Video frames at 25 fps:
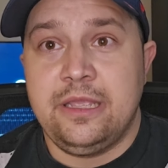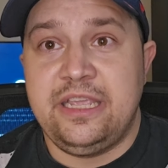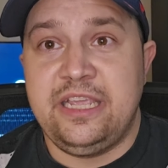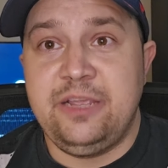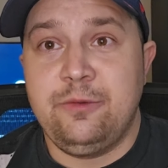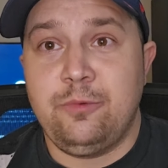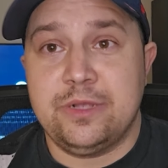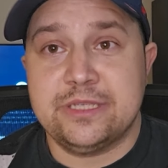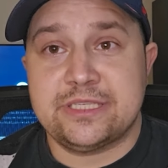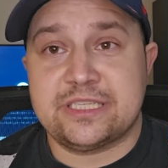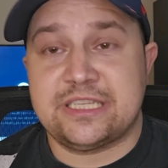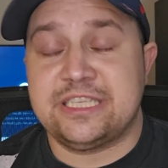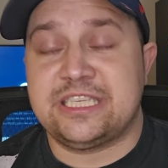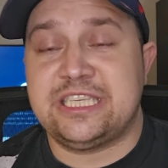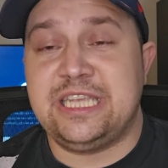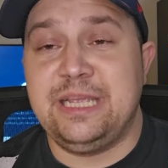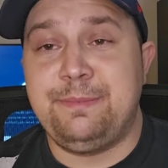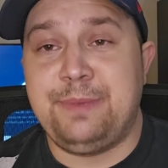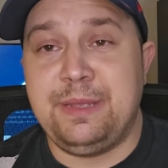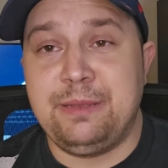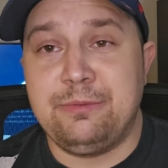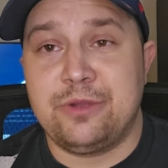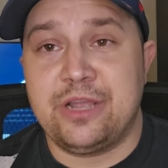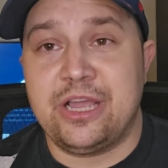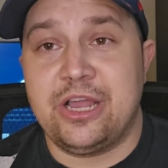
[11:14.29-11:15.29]
he wants to
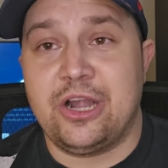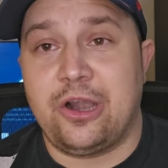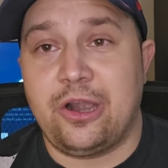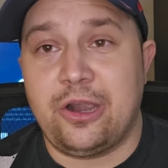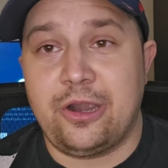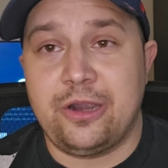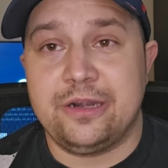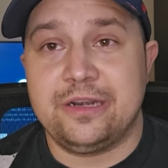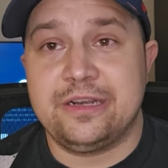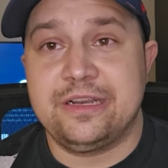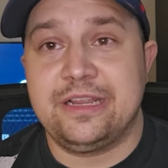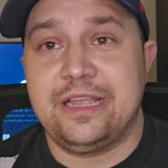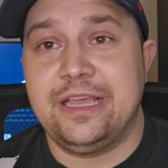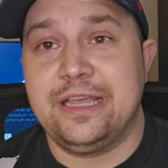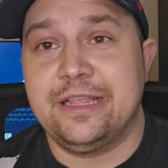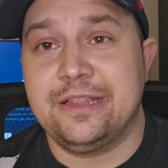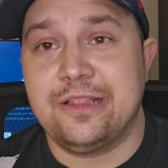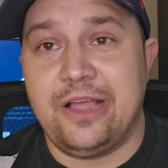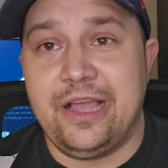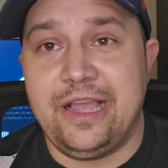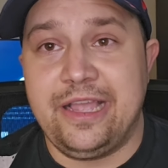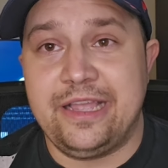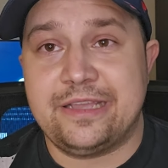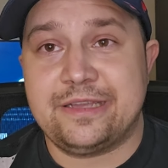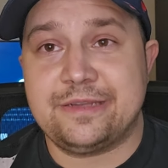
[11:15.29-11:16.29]
see people get hurt and
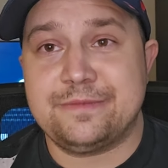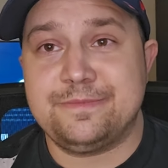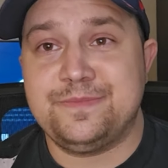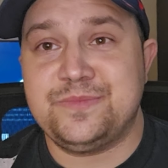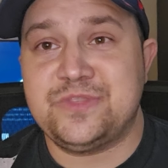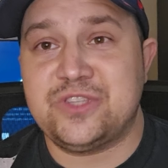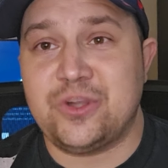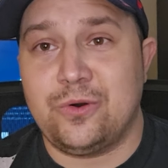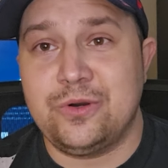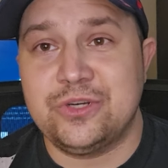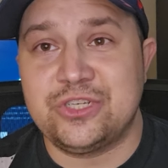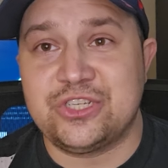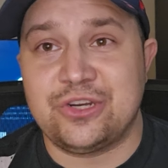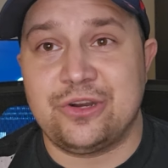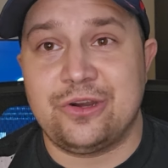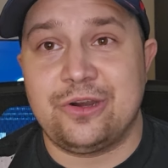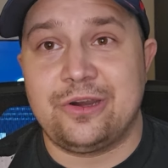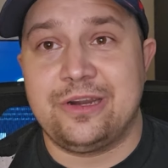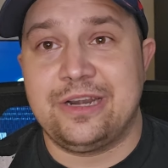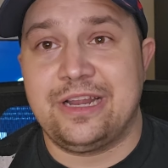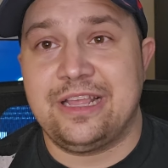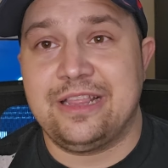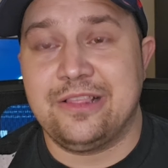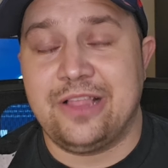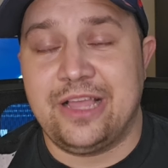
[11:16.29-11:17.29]
get, like,
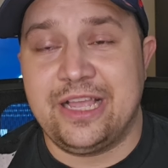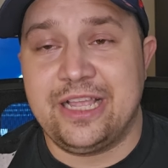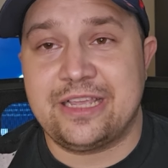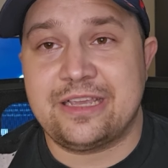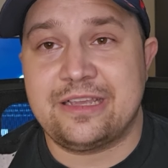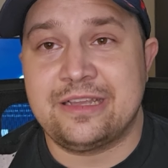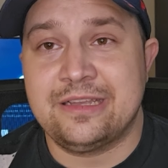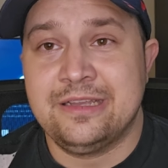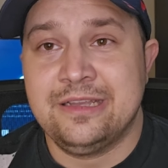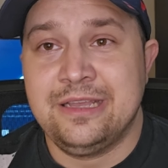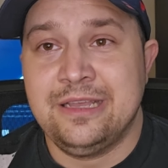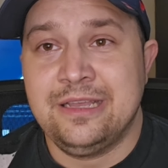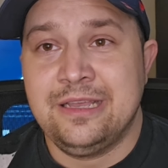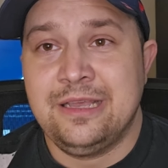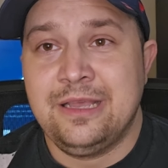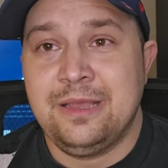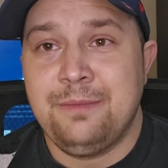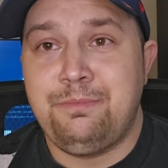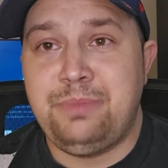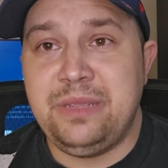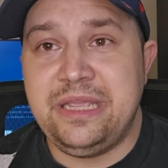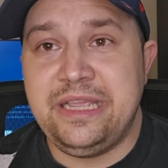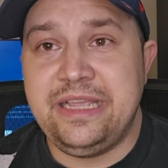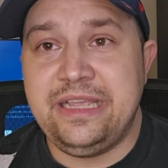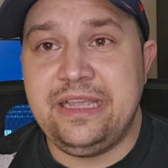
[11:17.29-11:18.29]
tortured and, like,
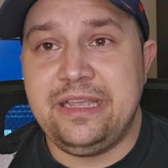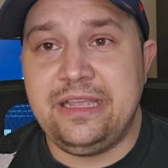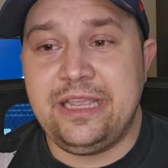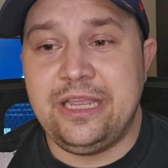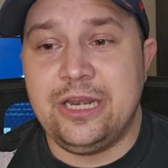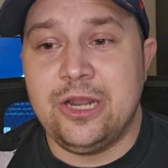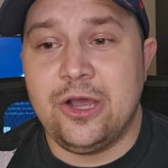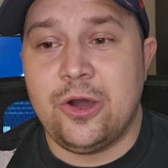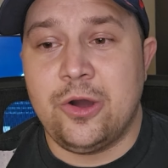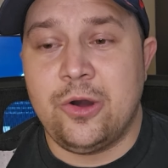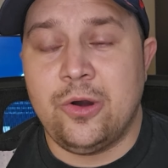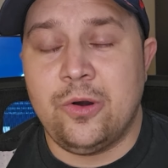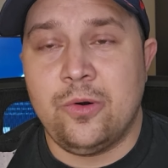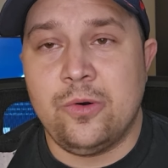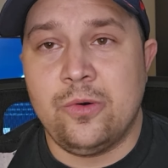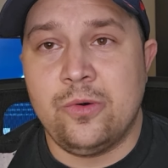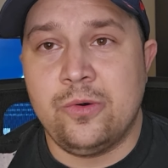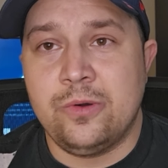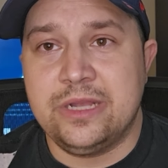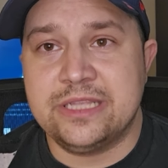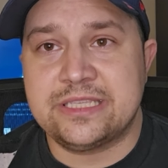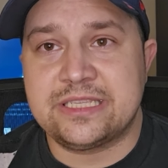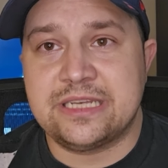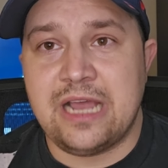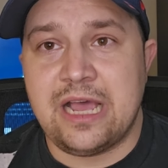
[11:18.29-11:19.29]
be, you
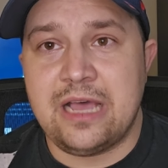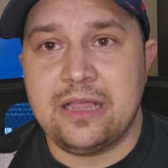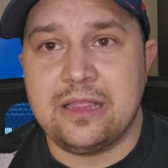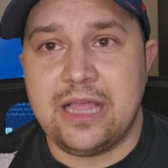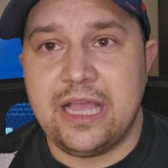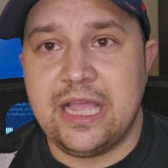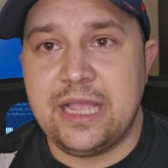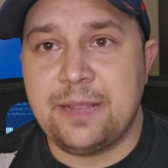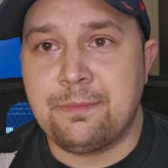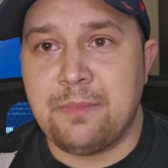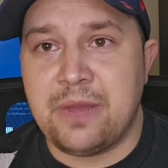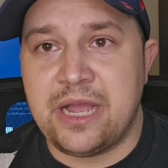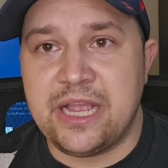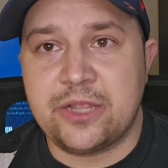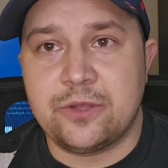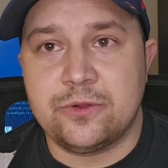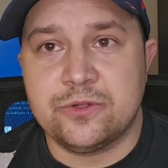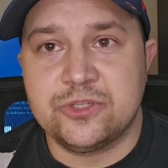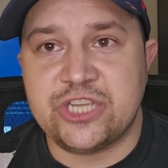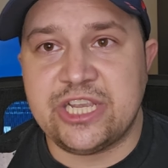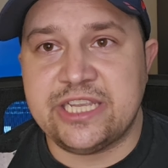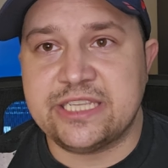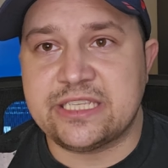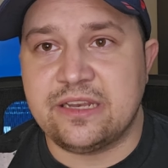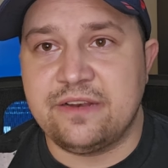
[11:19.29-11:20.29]
know, it's not like
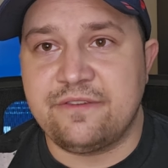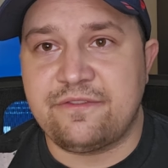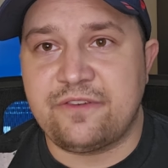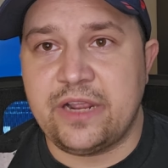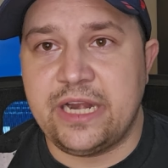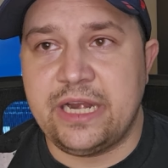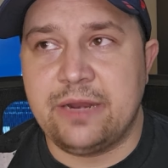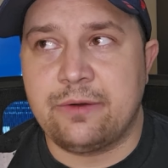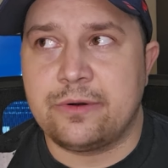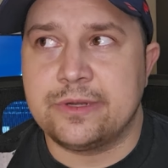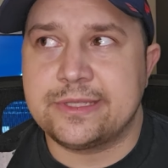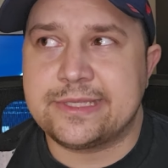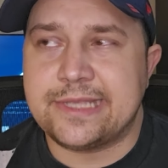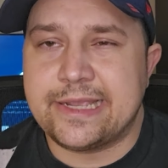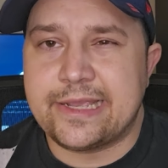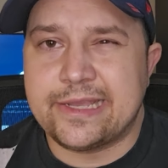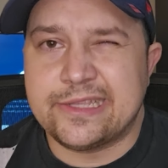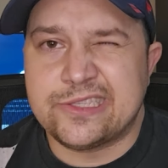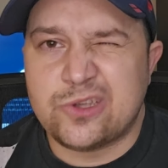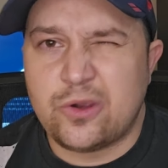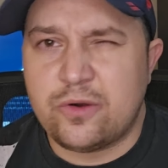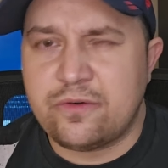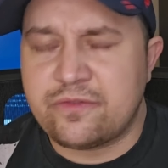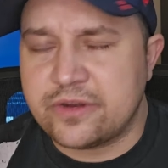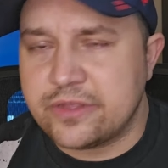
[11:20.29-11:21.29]
Michael, Jason, and Freddy where it's like
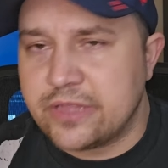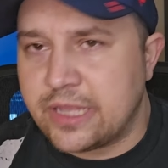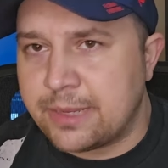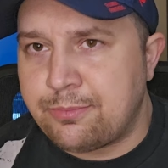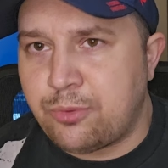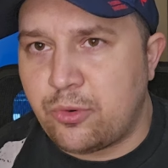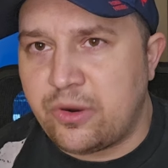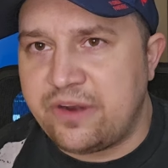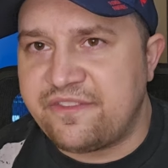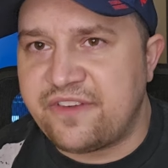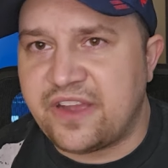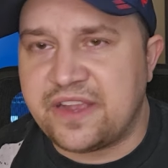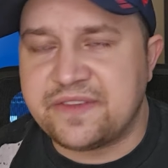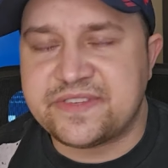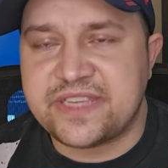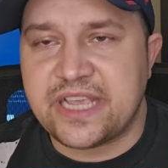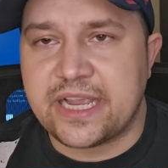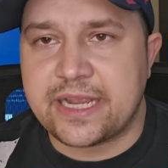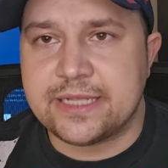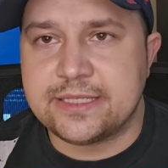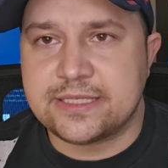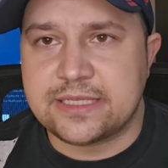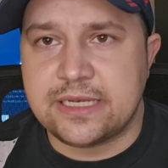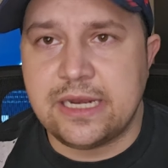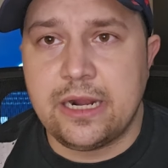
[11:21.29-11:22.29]
it's over in like zero point five
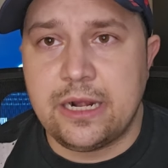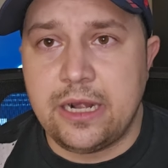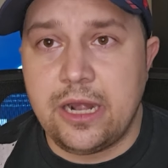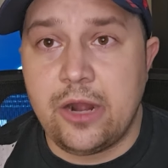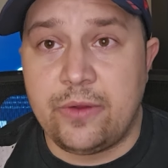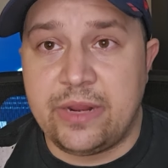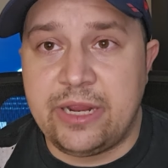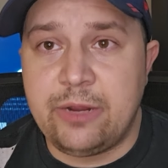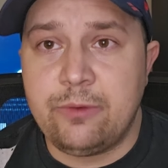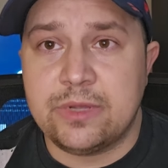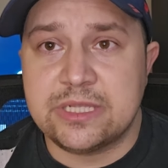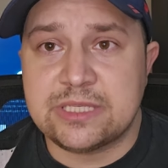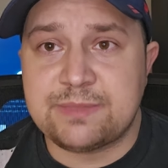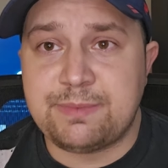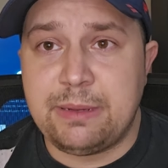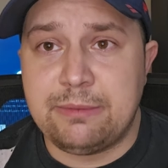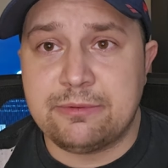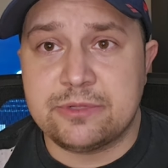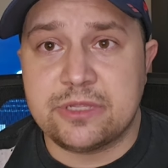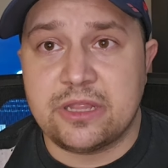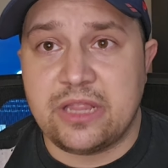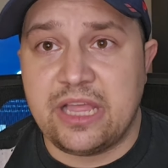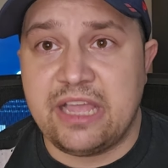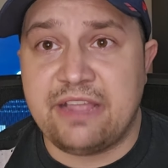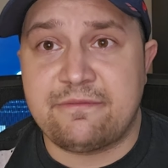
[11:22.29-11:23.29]
seconds. No, no, no, he wants
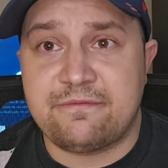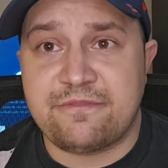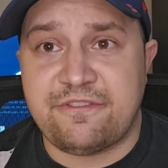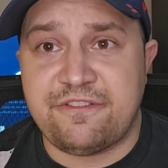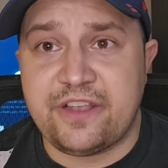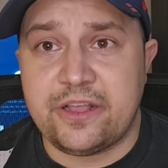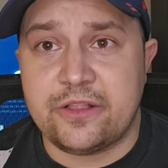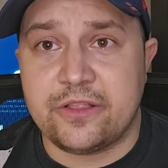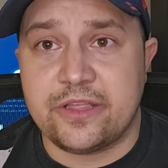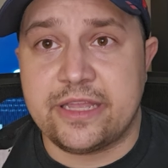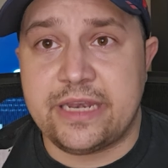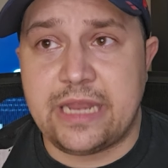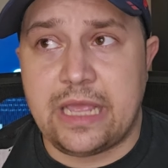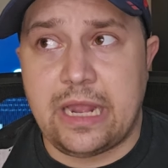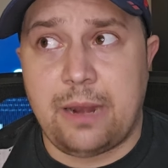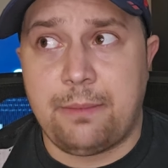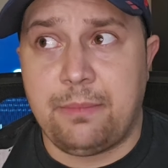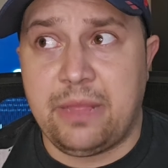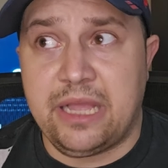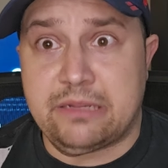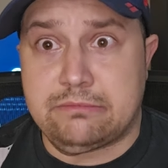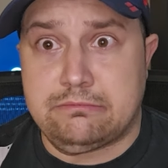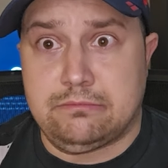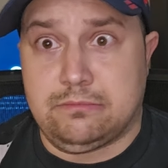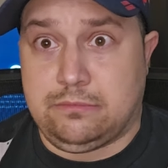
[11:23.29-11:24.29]
people to like feel it, and
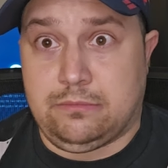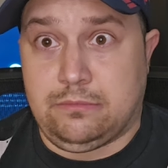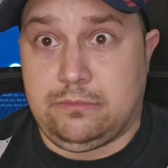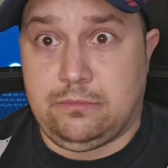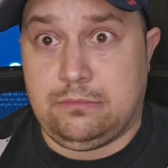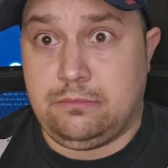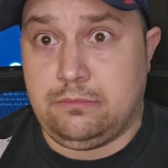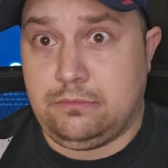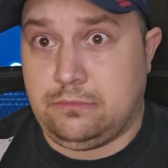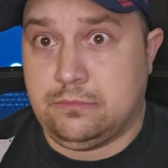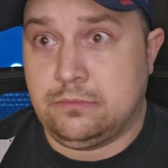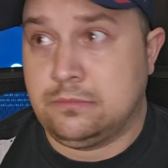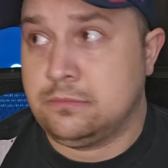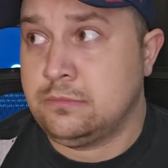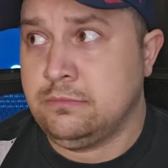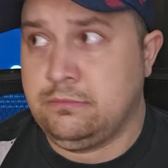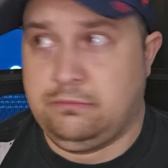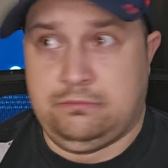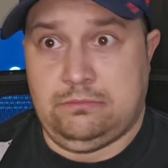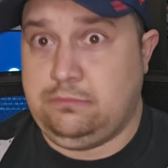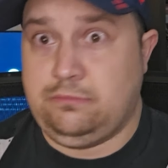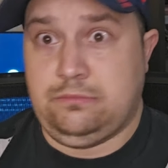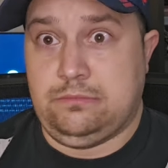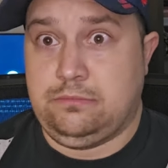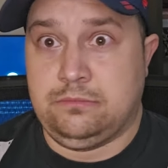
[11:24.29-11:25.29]
I'm like, mm
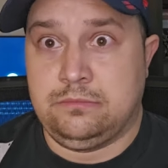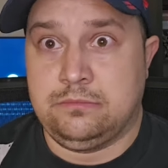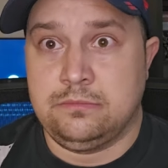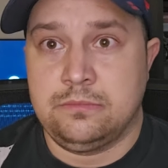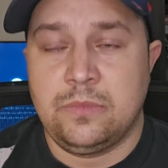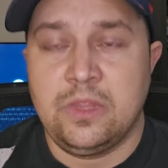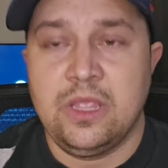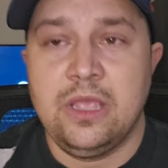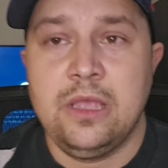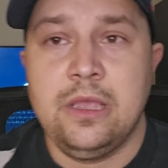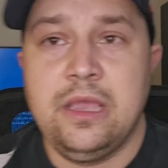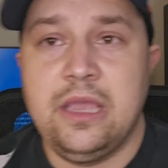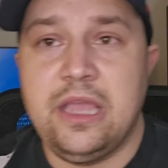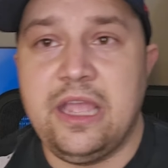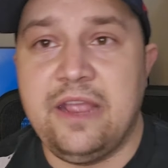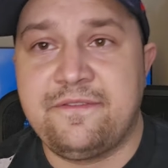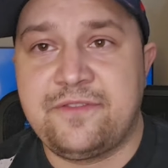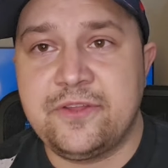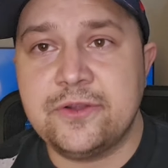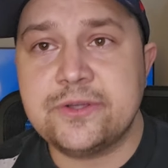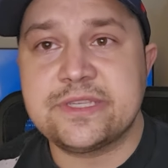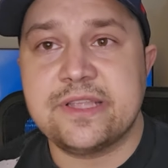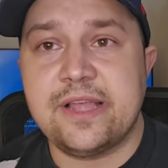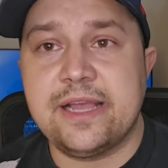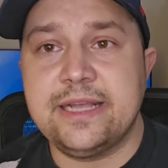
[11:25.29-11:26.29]
-hmm.
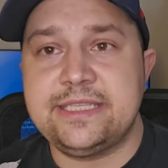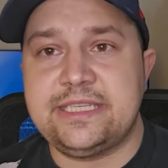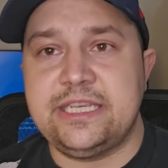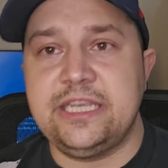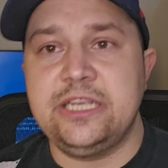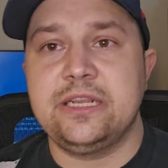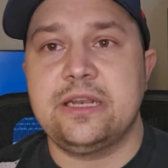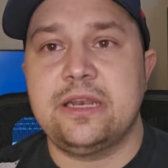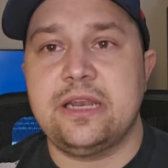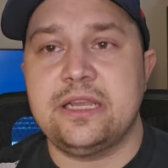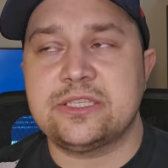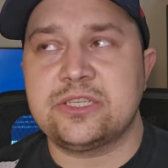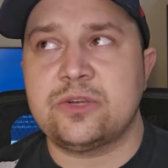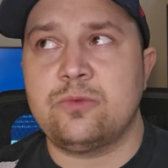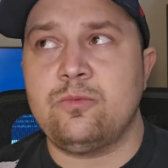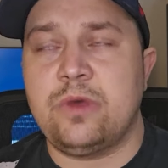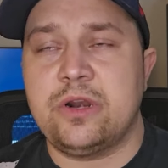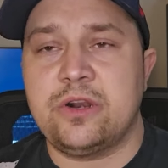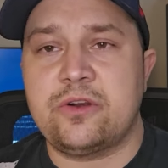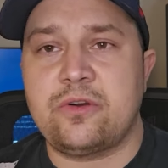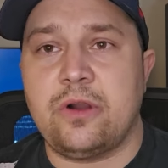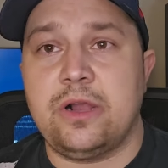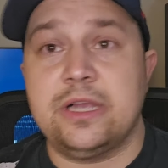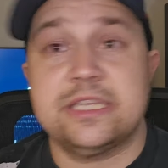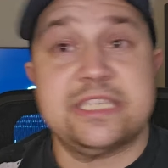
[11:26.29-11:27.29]
If there's lines he doesn't
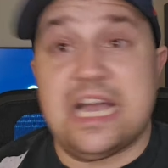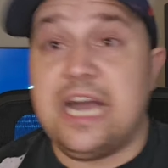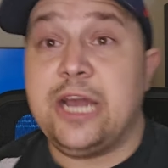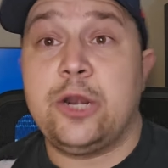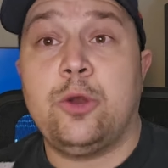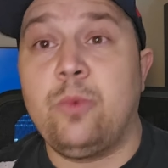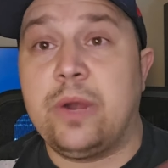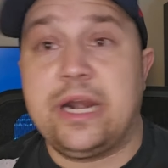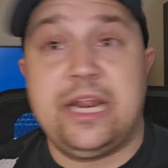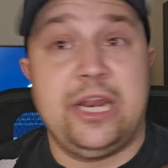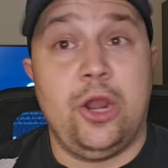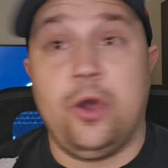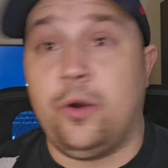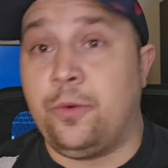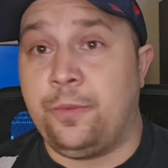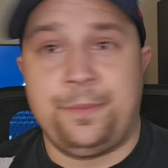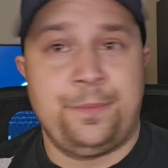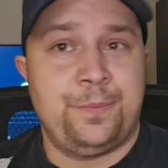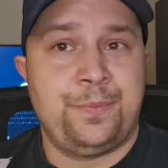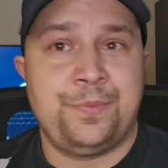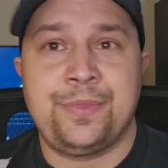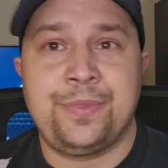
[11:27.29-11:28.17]
want to cross, I don't want to know.